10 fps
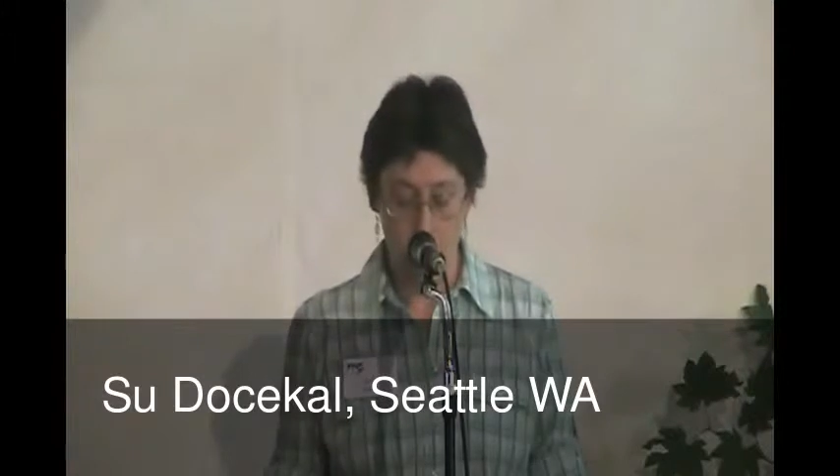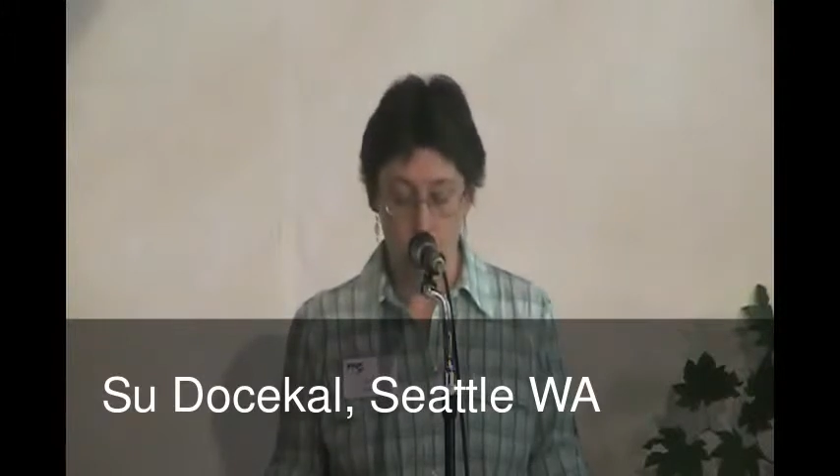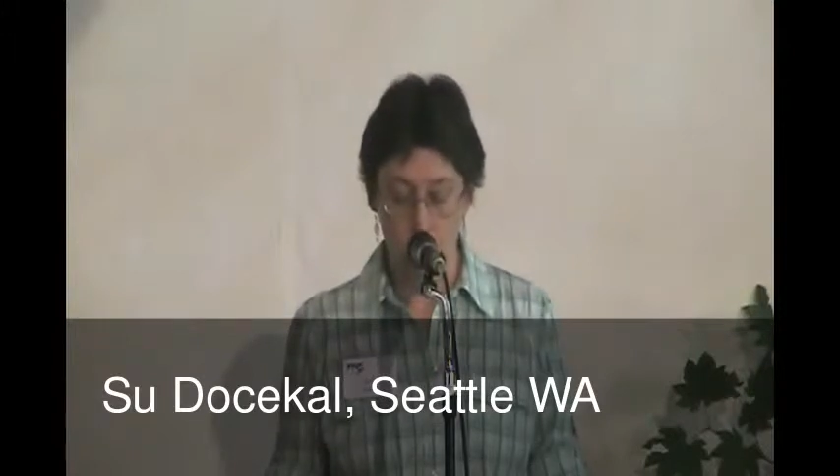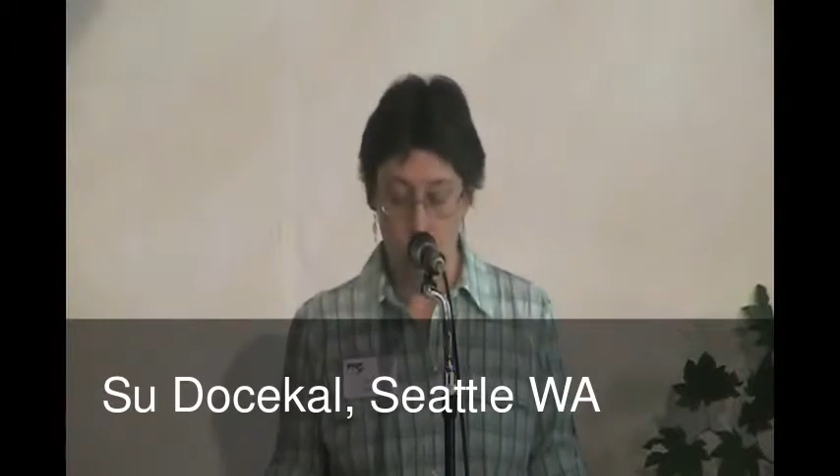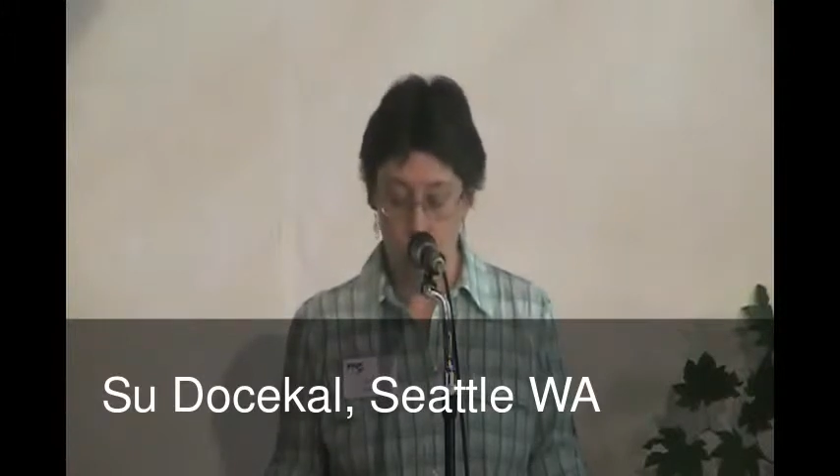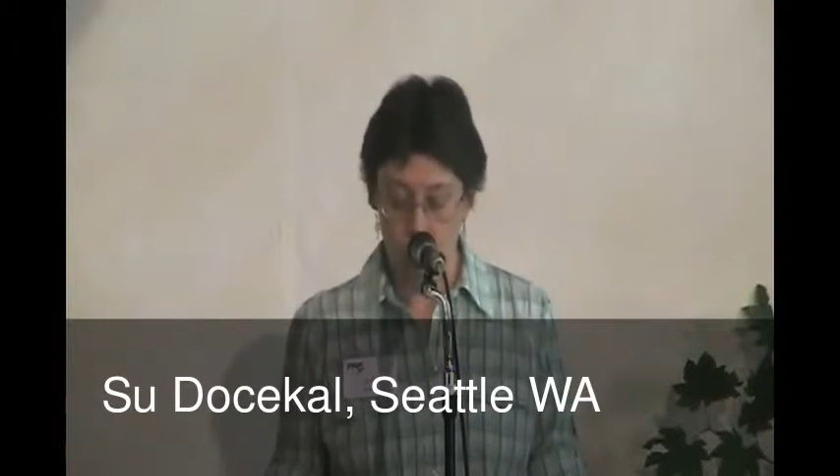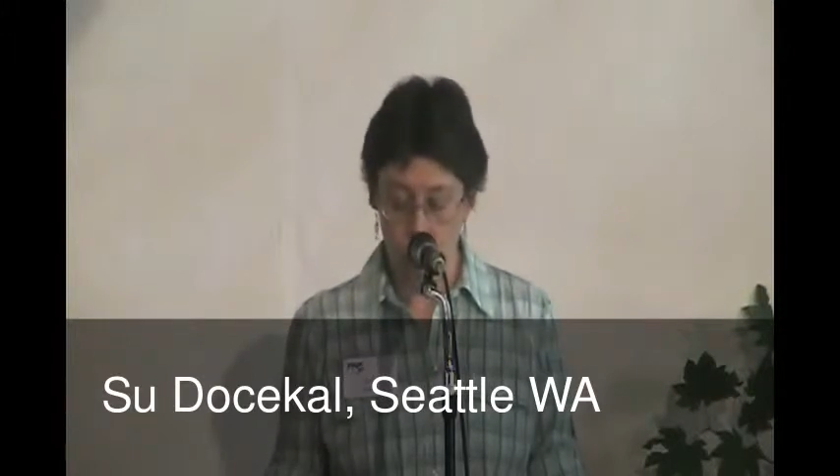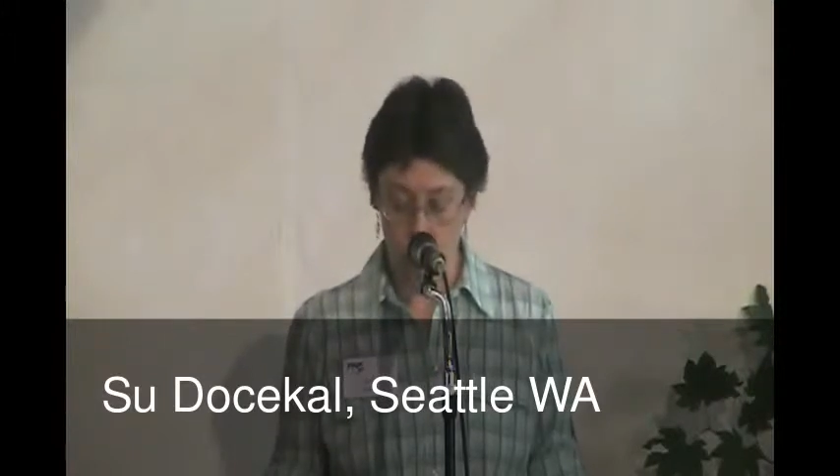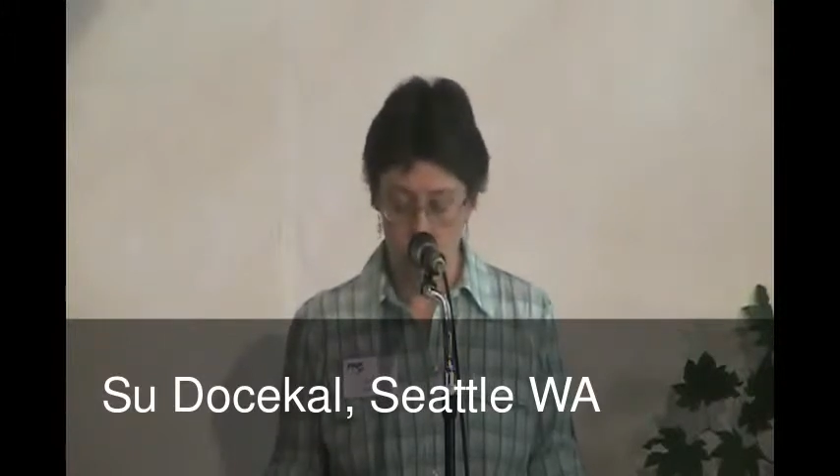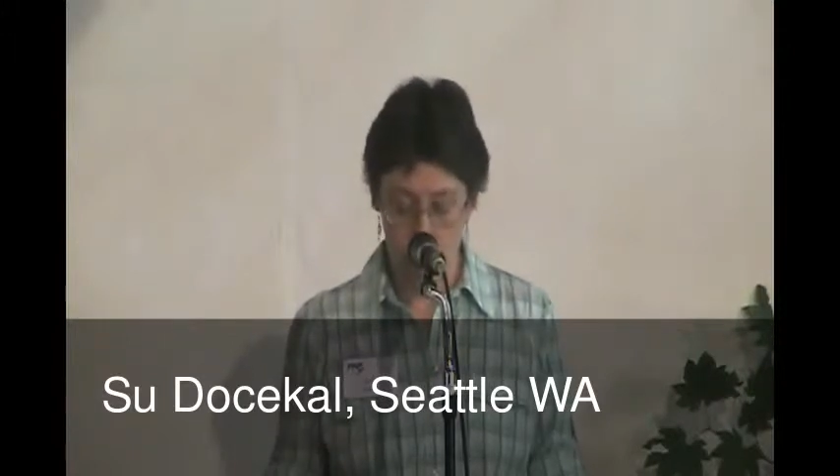uh,
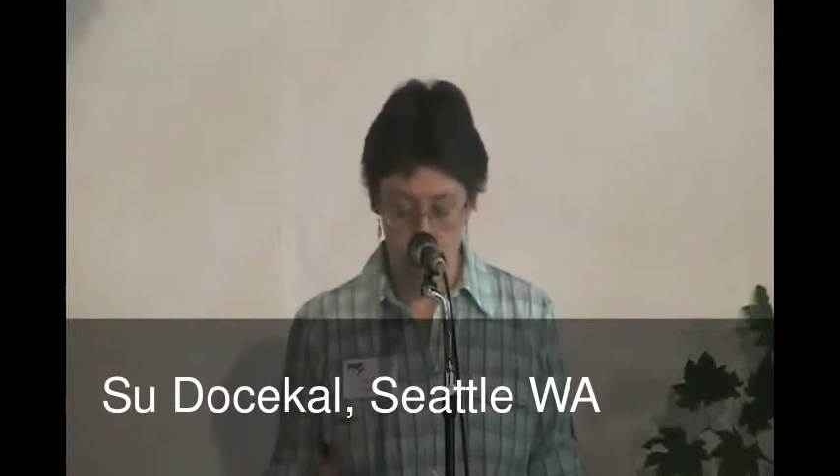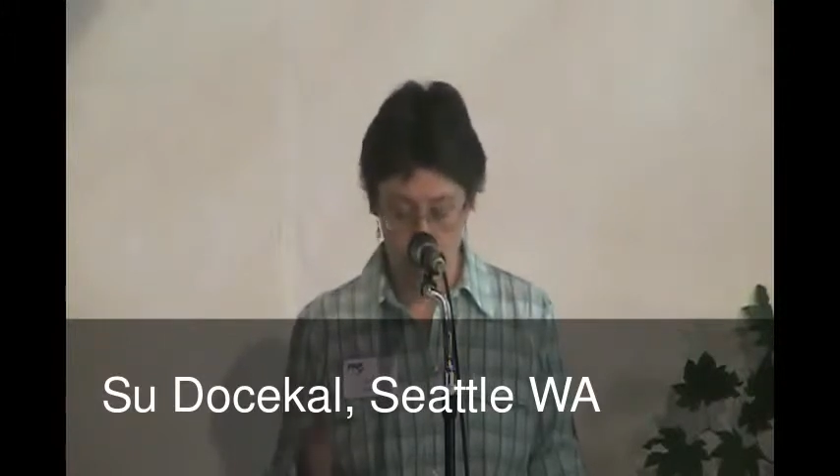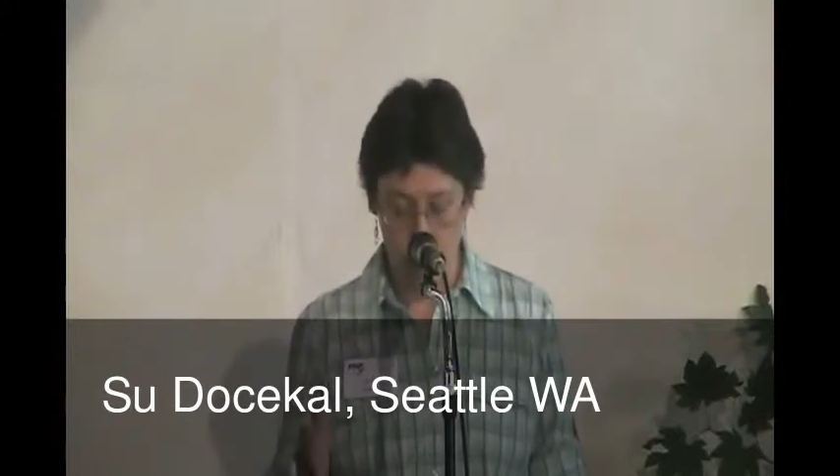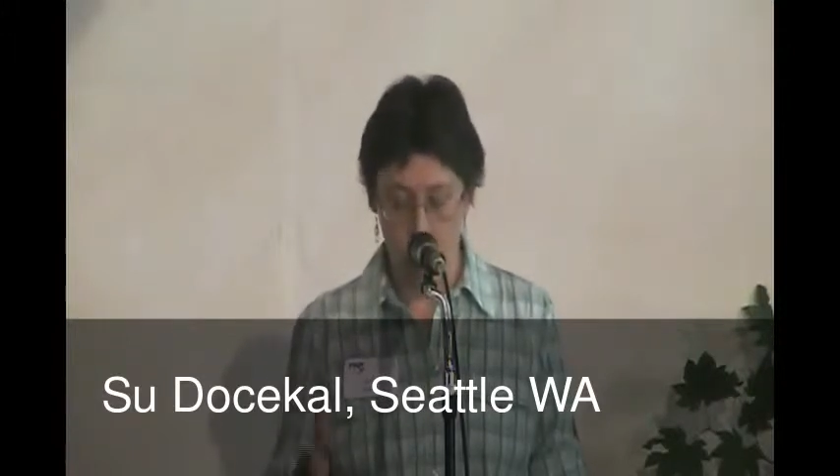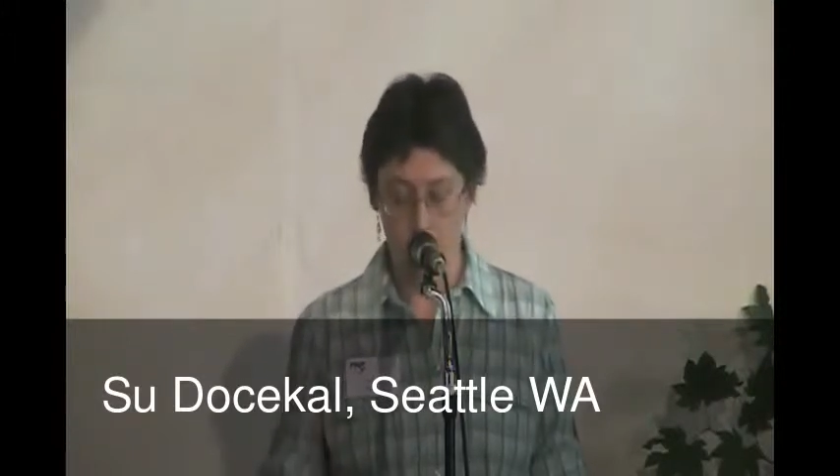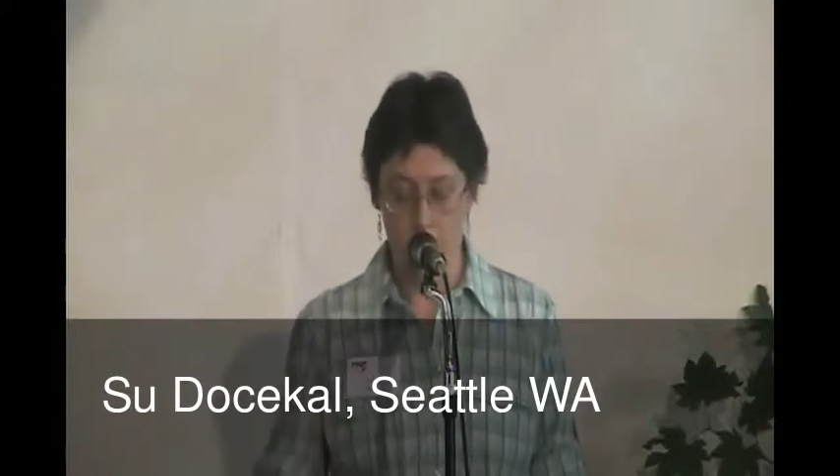were.